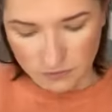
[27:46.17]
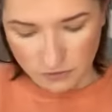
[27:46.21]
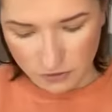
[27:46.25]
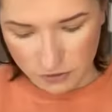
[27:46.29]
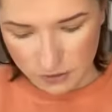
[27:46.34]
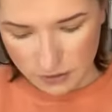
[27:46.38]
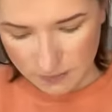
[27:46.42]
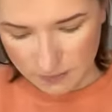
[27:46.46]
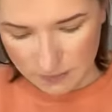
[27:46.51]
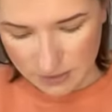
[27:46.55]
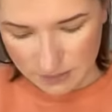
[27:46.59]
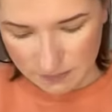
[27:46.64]

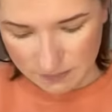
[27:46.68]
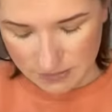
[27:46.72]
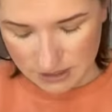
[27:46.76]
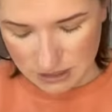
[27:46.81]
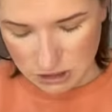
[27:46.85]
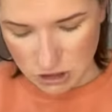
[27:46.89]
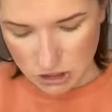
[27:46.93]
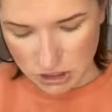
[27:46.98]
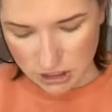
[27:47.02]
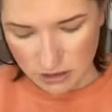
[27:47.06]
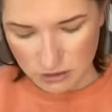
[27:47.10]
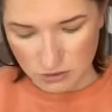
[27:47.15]
from
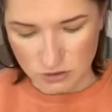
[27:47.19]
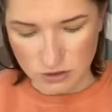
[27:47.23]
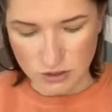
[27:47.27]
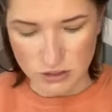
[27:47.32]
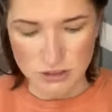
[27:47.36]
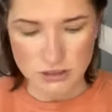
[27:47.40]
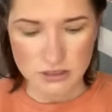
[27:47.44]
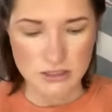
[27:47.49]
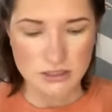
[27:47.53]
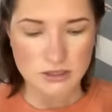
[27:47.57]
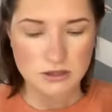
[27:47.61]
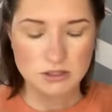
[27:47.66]
my shadow
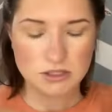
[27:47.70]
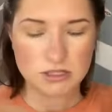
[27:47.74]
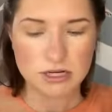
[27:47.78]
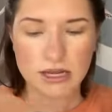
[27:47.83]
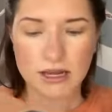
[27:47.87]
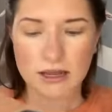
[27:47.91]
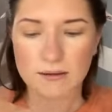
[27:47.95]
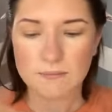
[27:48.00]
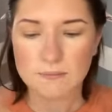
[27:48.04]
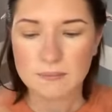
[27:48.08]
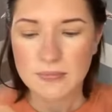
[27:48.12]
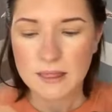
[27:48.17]
look the other
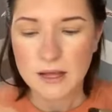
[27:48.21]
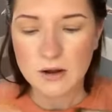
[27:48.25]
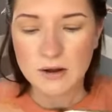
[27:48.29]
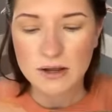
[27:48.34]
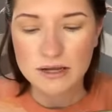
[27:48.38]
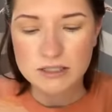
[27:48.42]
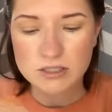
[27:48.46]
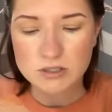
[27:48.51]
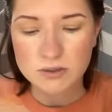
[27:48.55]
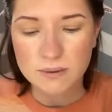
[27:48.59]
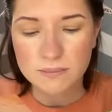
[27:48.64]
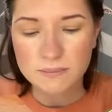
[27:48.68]
day
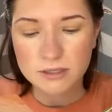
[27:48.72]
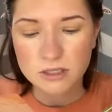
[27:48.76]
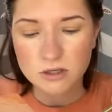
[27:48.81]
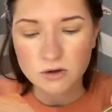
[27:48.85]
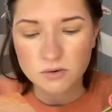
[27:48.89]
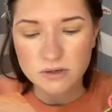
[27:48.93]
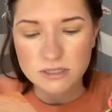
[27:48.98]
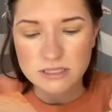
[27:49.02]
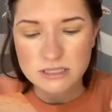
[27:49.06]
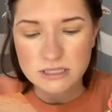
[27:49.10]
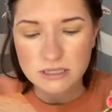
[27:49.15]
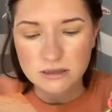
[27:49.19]
okay so i'm going to
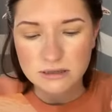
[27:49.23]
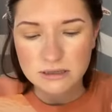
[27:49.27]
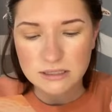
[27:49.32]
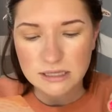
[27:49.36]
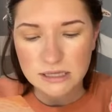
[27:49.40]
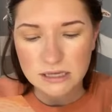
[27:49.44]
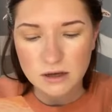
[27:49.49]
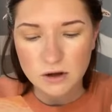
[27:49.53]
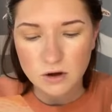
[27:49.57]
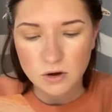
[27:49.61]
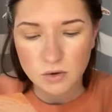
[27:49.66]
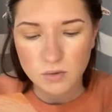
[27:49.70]
go into
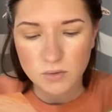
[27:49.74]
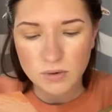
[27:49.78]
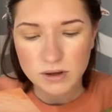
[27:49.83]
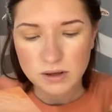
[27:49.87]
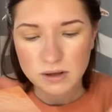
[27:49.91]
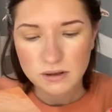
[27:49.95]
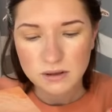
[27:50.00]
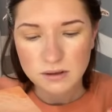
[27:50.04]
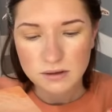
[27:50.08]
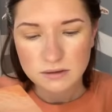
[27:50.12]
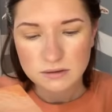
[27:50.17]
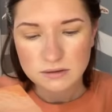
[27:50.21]
leo
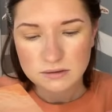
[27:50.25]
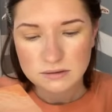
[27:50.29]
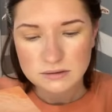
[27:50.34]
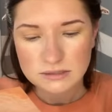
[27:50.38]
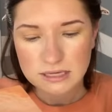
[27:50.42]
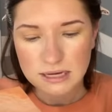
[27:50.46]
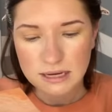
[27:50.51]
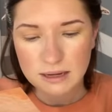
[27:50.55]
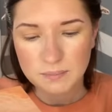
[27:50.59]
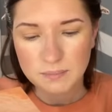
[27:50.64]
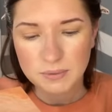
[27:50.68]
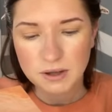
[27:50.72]

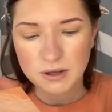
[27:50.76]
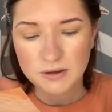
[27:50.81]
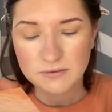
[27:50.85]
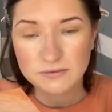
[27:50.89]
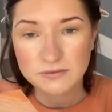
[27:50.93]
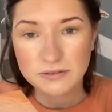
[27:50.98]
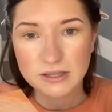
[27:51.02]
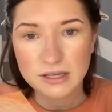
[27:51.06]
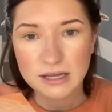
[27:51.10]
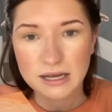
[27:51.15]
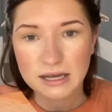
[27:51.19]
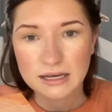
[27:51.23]
tap
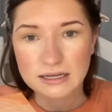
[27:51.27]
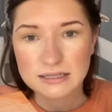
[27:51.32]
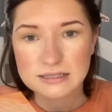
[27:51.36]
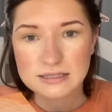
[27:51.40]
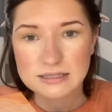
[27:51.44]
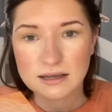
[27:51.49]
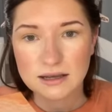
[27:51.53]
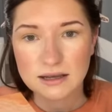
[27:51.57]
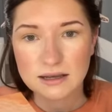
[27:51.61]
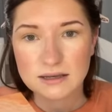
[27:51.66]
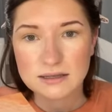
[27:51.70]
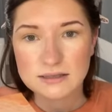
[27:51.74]
off the
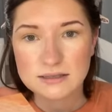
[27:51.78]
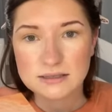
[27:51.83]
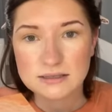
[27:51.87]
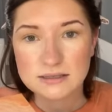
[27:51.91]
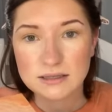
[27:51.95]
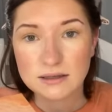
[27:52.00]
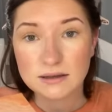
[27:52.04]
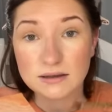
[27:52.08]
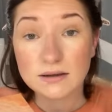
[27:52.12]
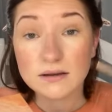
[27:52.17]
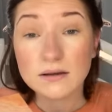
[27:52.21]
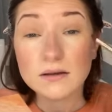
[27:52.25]

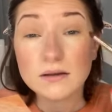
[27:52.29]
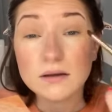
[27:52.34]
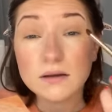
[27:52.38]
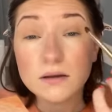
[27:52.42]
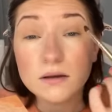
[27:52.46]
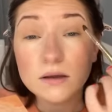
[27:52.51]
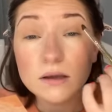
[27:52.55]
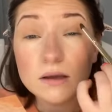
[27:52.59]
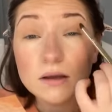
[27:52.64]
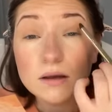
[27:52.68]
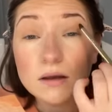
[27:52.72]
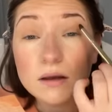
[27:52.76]
excess
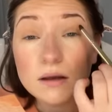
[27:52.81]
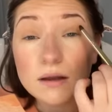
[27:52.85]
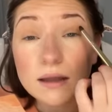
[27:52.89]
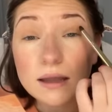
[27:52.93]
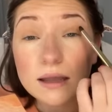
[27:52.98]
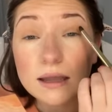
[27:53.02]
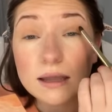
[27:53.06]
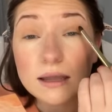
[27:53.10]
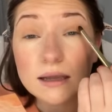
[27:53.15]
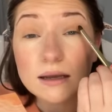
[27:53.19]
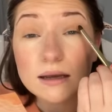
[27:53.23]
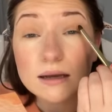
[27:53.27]

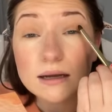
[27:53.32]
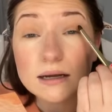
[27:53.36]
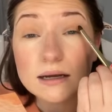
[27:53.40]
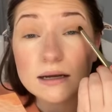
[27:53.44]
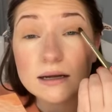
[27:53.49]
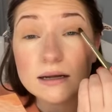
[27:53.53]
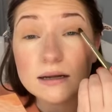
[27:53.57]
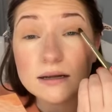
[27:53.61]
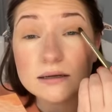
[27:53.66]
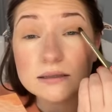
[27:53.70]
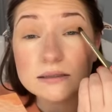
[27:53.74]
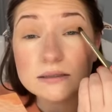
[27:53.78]

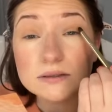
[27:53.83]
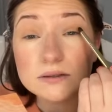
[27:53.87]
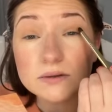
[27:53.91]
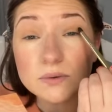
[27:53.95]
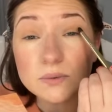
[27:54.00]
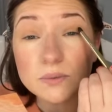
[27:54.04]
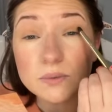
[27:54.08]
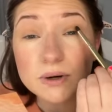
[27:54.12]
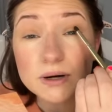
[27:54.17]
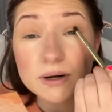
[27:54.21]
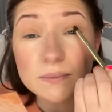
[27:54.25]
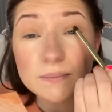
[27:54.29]

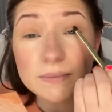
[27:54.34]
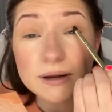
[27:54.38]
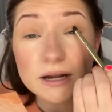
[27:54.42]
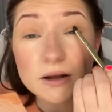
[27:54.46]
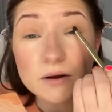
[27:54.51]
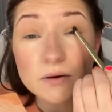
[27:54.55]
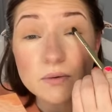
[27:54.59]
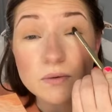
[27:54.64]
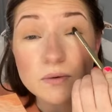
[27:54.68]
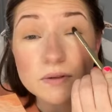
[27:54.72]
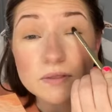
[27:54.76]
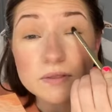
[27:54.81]
and where am
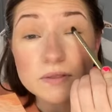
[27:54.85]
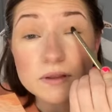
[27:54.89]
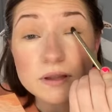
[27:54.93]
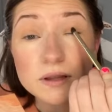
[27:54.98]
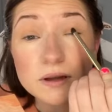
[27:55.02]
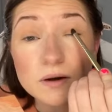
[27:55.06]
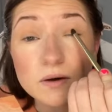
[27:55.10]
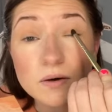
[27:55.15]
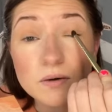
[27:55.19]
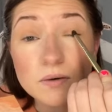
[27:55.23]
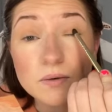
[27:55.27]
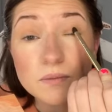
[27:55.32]
I going with
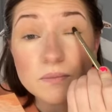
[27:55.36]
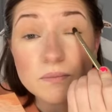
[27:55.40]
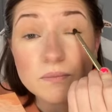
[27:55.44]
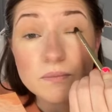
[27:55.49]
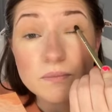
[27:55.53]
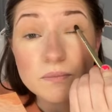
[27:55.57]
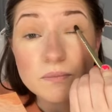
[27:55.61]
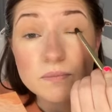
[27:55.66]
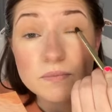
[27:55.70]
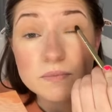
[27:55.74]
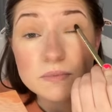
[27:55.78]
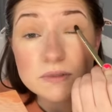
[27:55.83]
Leo?
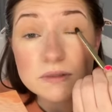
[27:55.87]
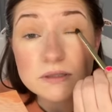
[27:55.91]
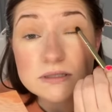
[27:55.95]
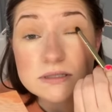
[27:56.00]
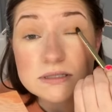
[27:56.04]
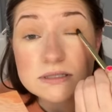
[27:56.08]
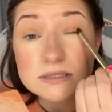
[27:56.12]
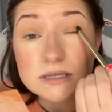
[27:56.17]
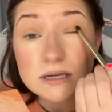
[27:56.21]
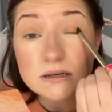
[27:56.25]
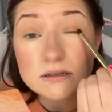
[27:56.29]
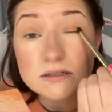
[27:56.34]

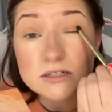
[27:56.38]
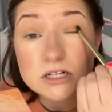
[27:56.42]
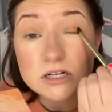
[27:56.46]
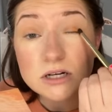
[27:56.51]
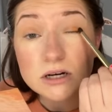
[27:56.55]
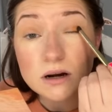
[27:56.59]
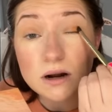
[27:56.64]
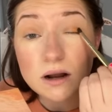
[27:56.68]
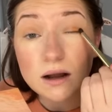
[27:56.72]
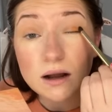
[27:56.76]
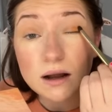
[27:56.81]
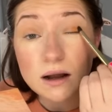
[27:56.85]
the
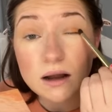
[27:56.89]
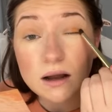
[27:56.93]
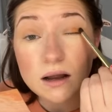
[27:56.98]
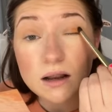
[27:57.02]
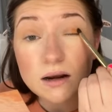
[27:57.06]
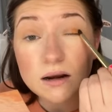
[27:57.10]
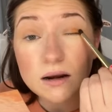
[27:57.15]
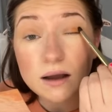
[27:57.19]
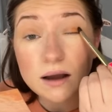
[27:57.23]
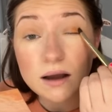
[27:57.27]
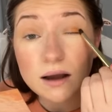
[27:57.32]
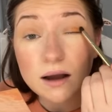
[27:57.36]
center
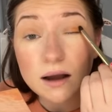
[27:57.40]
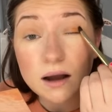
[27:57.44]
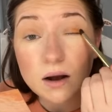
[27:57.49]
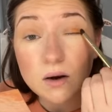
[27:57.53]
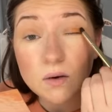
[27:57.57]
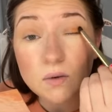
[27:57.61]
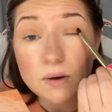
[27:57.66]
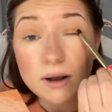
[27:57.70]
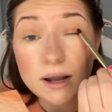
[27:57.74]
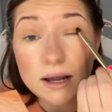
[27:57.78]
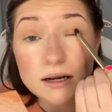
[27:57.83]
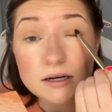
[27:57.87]
on
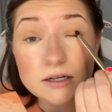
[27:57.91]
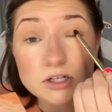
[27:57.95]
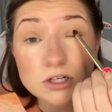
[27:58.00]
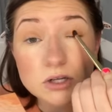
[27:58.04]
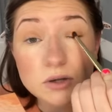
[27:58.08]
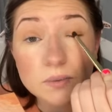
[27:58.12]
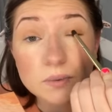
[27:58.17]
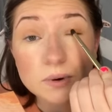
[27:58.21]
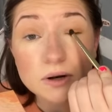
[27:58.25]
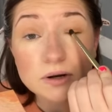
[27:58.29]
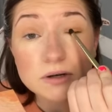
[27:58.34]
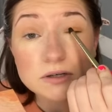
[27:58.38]
out.
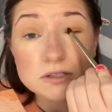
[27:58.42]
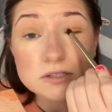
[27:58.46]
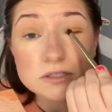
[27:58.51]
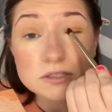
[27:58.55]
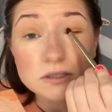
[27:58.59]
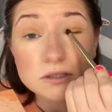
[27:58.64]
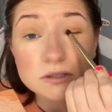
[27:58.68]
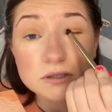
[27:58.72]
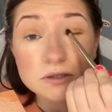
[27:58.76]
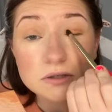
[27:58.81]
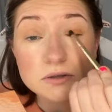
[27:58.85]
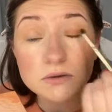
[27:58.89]
Actually, we're
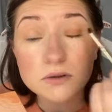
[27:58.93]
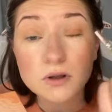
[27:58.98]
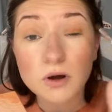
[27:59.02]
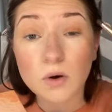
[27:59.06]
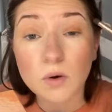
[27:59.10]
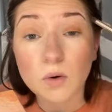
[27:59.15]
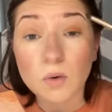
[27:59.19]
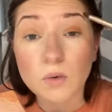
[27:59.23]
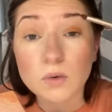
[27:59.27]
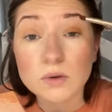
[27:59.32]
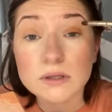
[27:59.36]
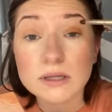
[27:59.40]
just going to do the
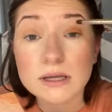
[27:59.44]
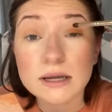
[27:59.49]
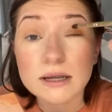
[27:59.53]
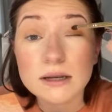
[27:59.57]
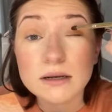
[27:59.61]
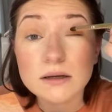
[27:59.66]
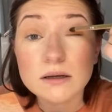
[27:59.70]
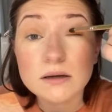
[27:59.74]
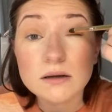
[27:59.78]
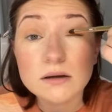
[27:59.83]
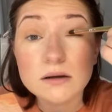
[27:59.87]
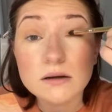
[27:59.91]
whole
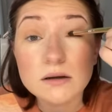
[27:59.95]
lid.